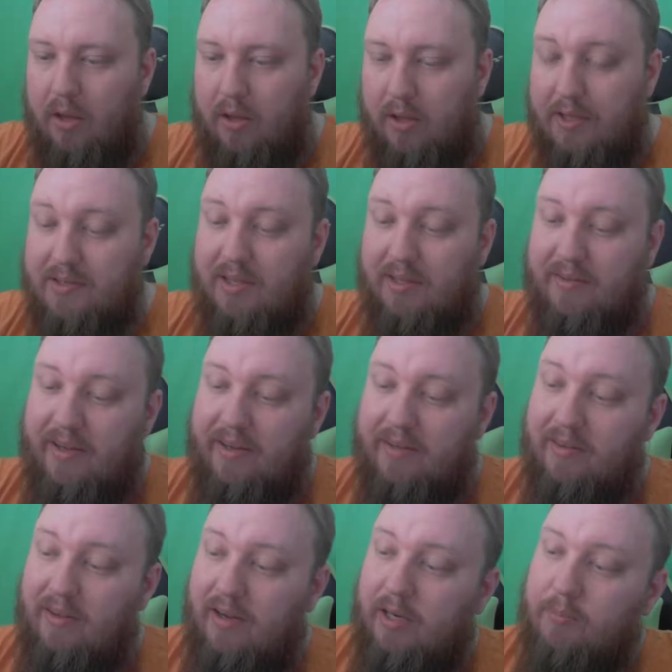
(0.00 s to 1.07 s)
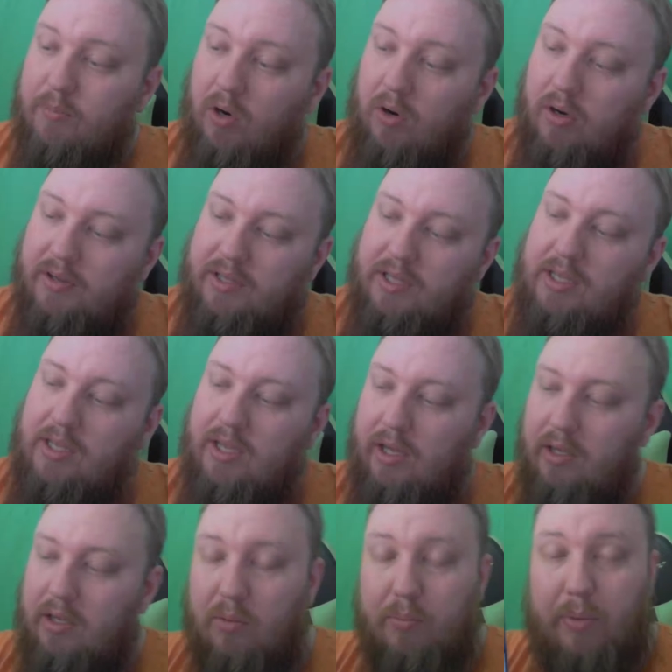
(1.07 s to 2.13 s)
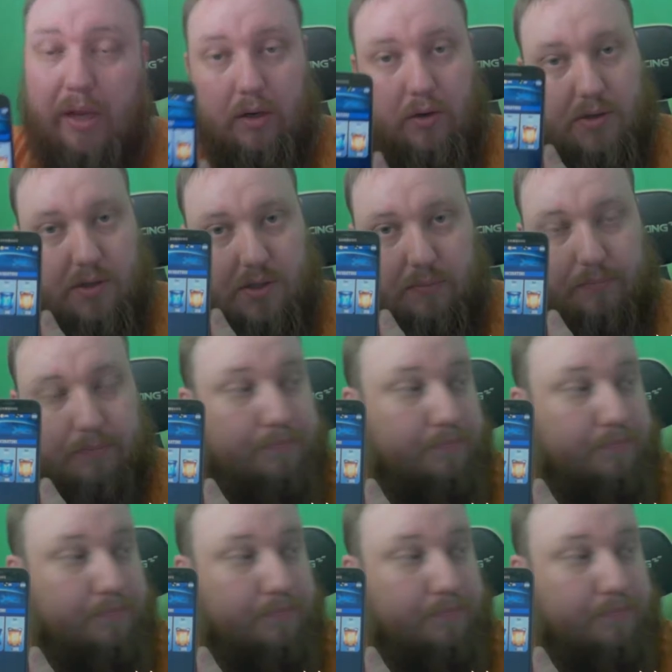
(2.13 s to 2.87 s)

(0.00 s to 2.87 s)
Things that take time are the incubators.